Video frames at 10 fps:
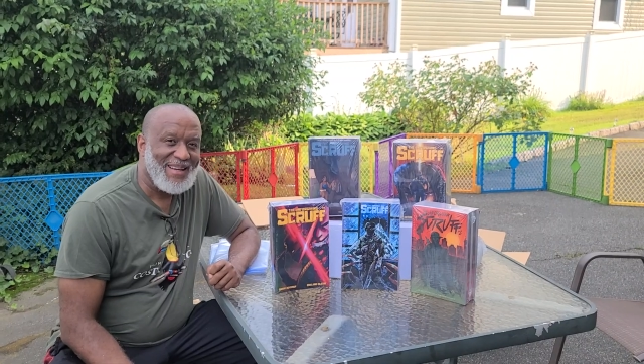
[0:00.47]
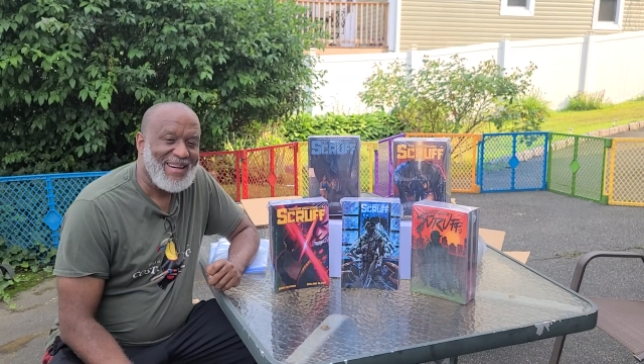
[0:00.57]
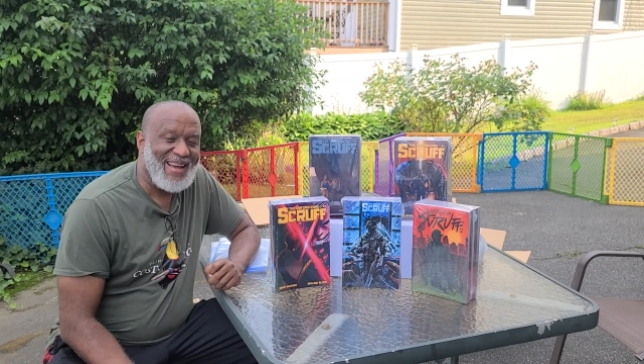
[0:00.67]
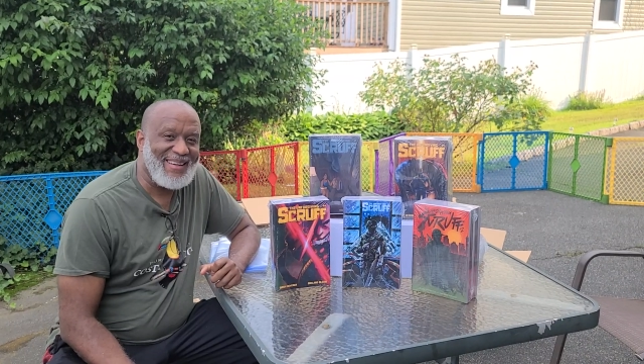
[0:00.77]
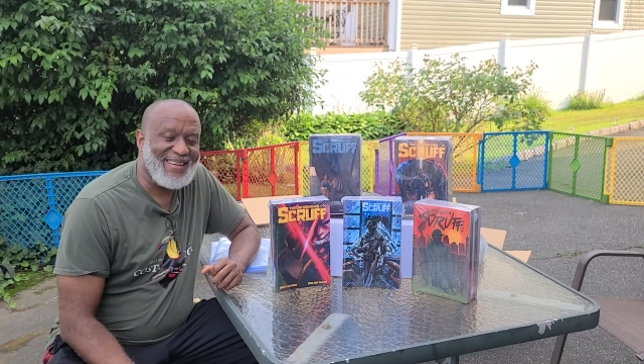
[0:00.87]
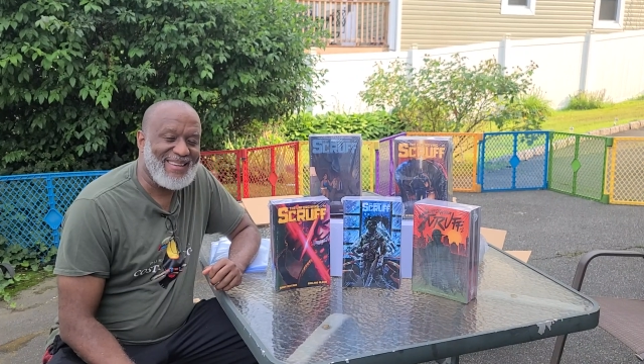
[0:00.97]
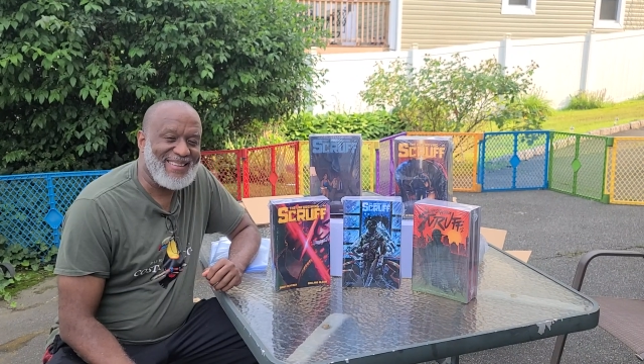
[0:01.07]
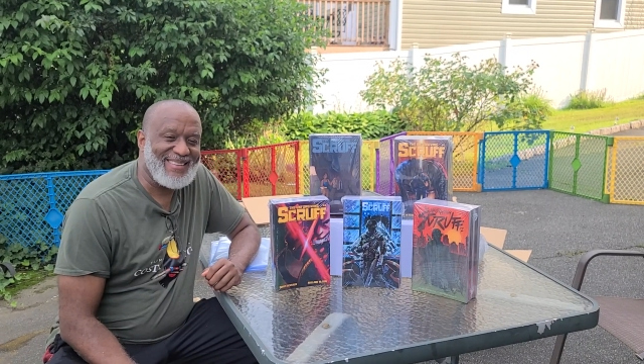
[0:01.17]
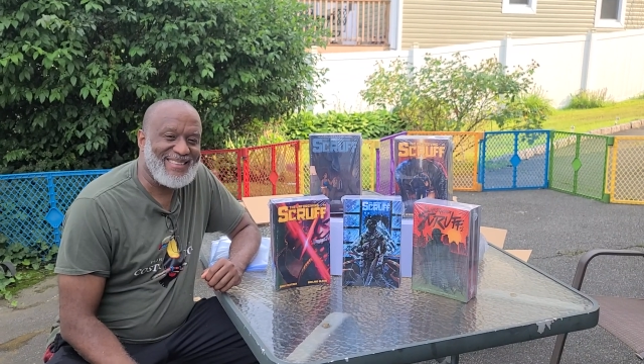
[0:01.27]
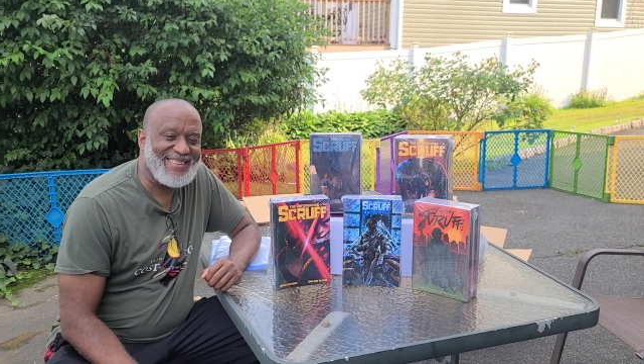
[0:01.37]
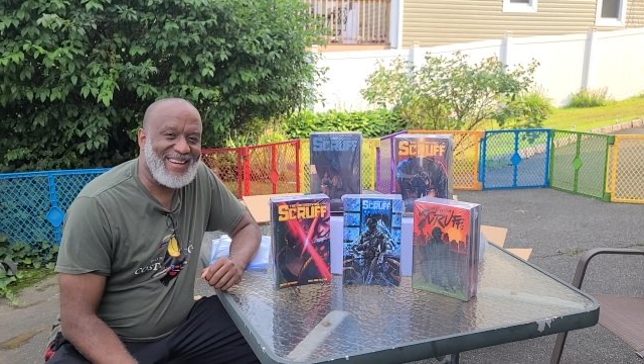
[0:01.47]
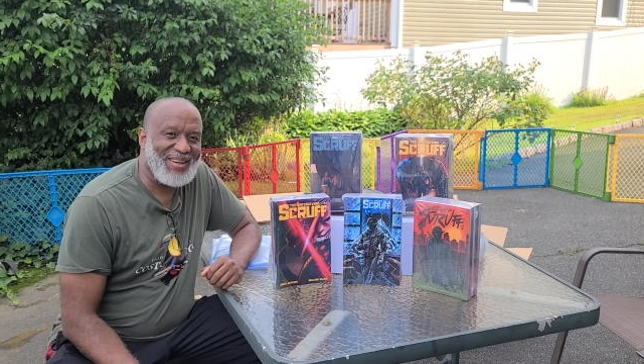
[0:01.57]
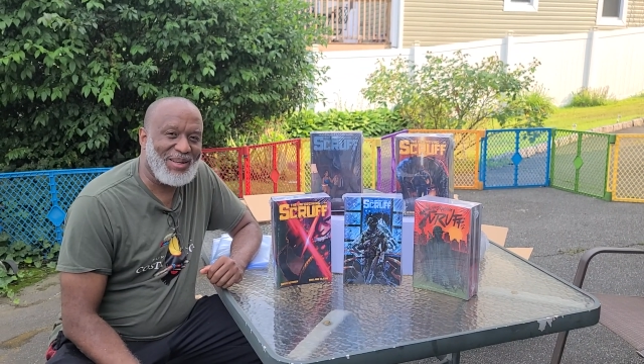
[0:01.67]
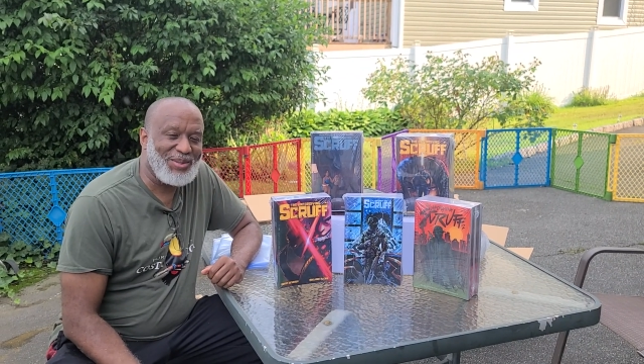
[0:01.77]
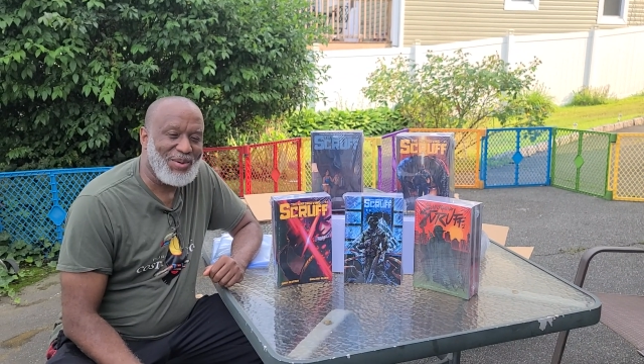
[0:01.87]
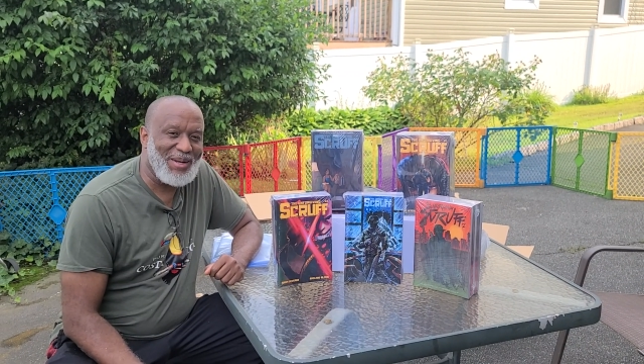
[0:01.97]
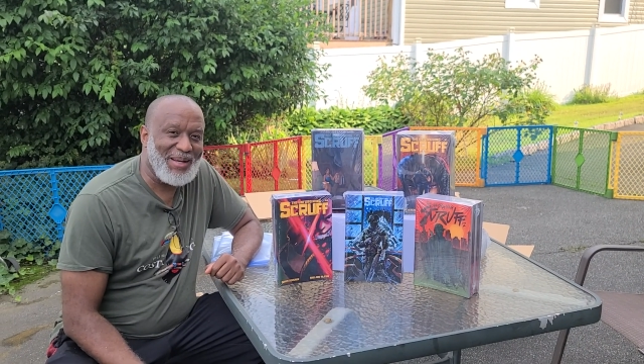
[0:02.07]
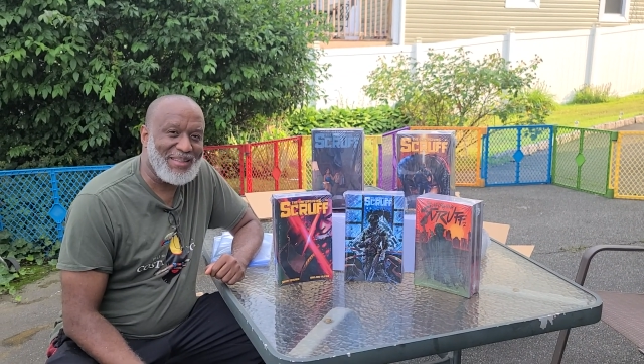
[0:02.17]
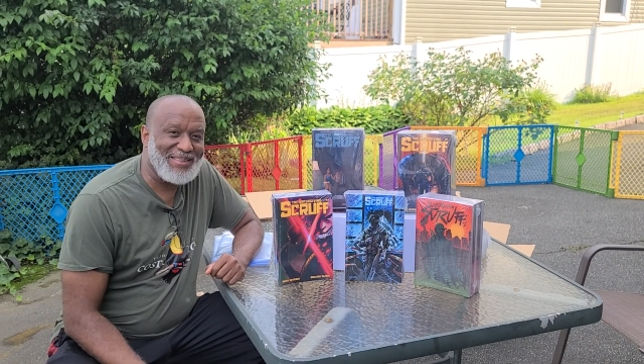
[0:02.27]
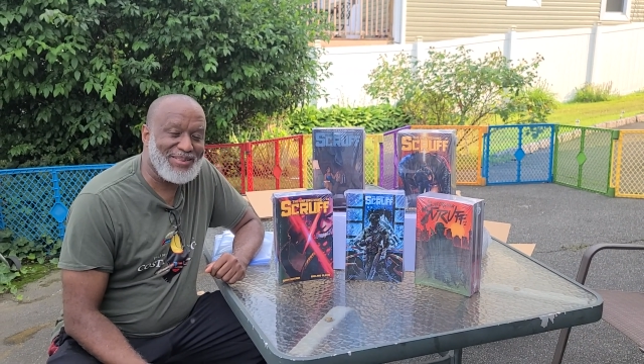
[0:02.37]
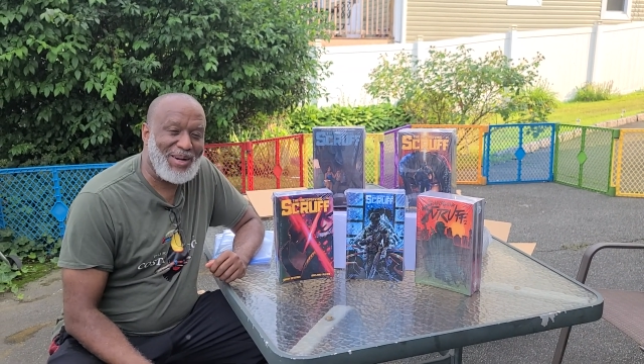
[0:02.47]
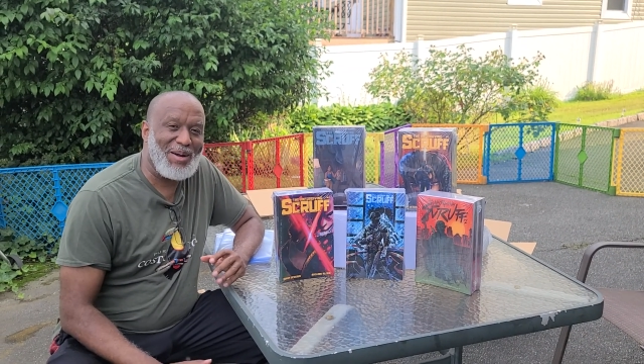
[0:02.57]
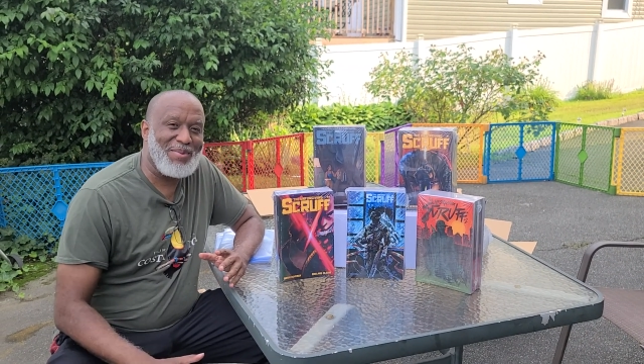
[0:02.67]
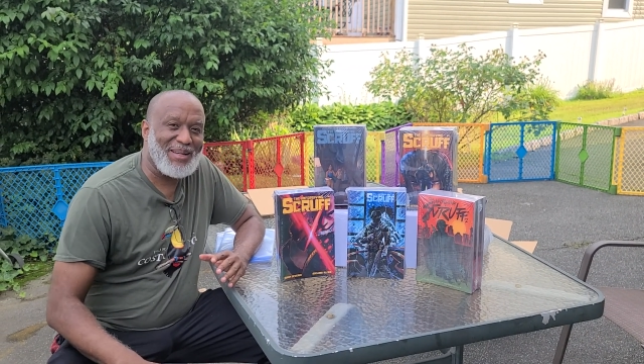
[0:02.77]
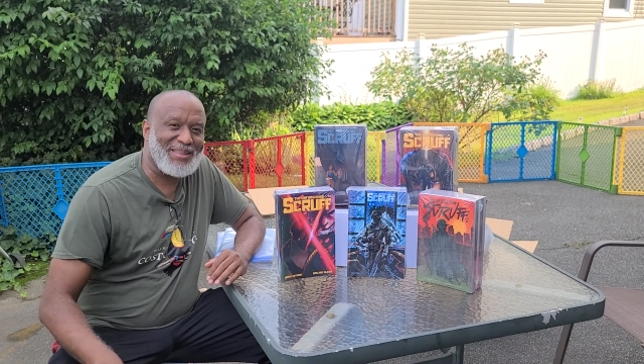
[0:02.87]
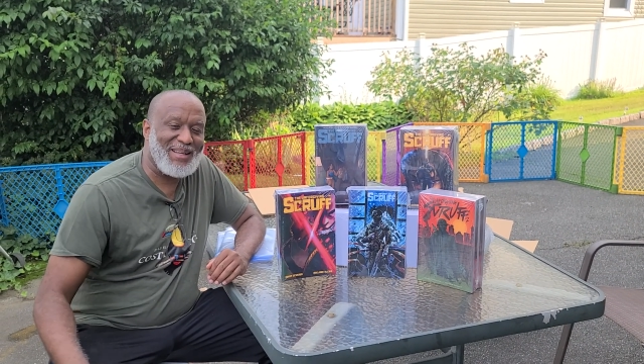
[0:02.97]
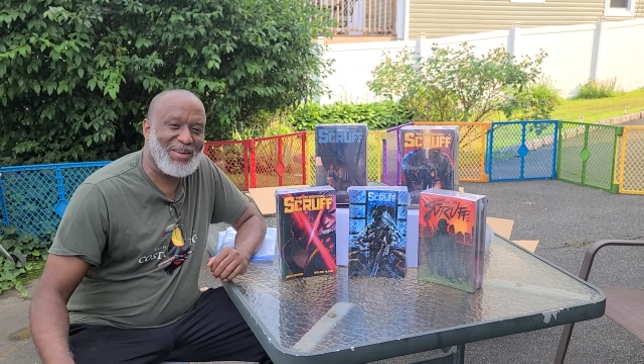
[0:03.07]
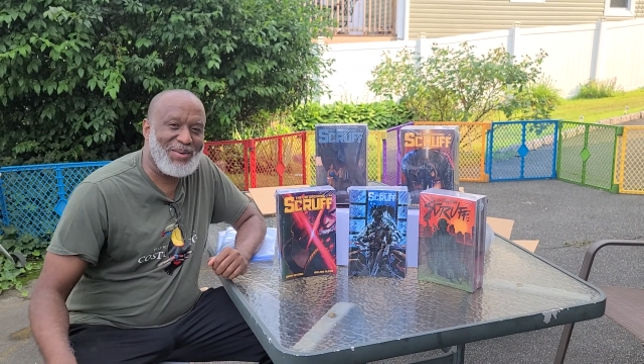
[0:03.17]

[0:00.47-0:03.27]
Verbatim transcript: Hey, how y'all doing there? Sorry about that little